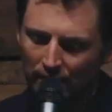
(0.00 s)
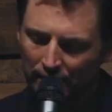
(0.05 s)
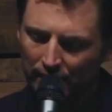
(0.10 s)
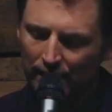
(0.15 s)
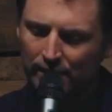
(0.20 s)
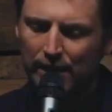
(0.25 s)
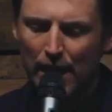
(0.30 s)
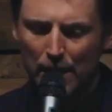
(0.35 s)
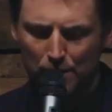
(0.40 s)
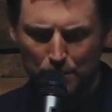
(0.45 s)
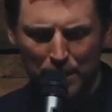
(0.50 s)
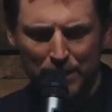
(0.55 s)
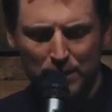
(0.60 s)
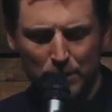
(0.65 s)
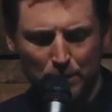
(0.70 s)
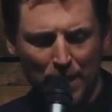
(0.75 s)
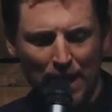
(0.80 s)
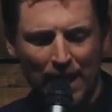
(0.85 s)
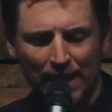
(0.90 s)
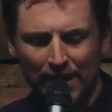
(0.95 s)
Get that
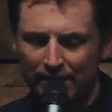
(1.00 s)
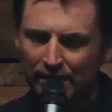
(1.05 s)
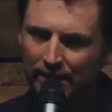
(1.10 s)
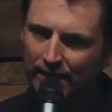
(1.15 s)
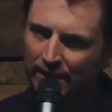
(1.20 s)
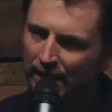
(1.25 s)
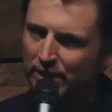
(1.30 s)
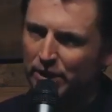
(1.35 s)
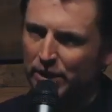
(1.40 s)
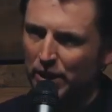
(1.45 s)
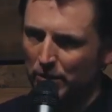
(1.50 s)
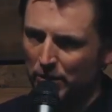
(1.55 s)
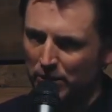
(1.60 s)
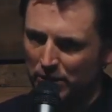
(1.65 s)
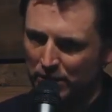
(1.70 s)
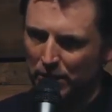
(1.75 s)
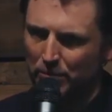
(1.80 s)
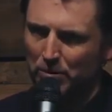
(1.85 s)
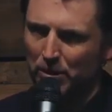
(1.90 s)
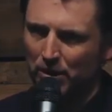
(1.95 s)
bitch back in the kitchen where
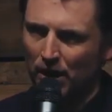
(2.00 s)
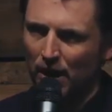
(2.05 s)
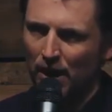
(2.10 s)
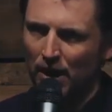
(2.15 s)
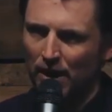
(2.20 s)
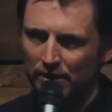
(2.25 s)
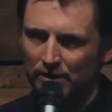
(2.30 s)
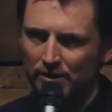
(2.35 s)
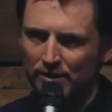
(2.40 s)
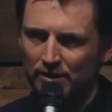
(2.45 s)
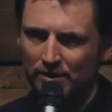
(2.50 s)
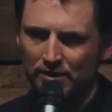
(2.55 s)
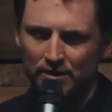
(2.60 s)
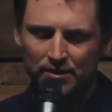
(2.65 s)
she belongs.